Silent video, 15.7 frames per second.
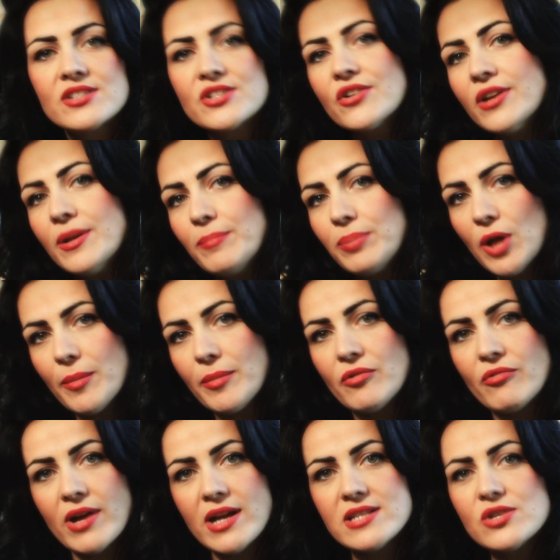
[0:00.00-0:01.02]
Certain
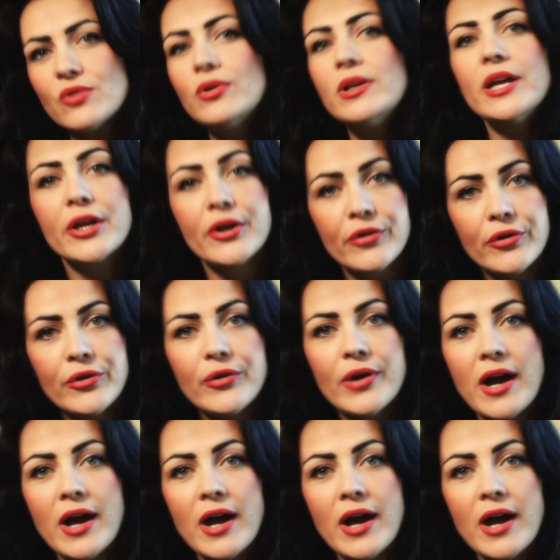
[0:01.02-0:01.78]
employment rights only accrue